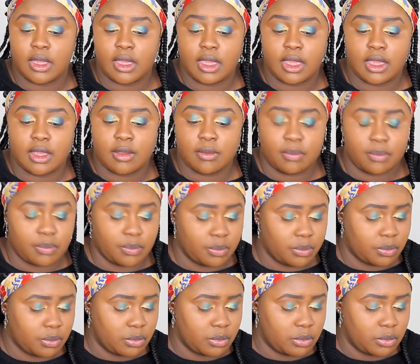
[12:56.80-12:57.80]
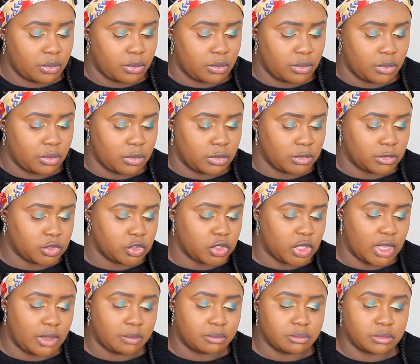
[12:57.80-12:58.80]
Um,
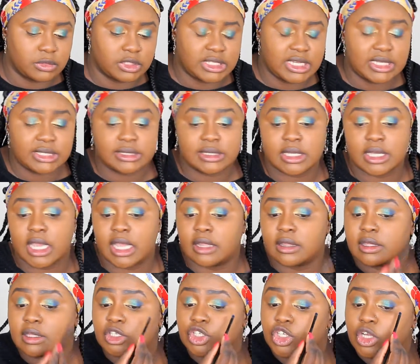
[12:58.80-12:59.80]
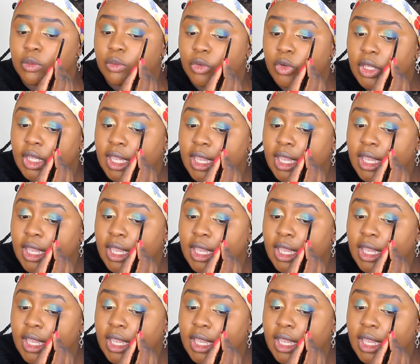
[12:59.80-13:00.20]
so I'm testing out the shimmery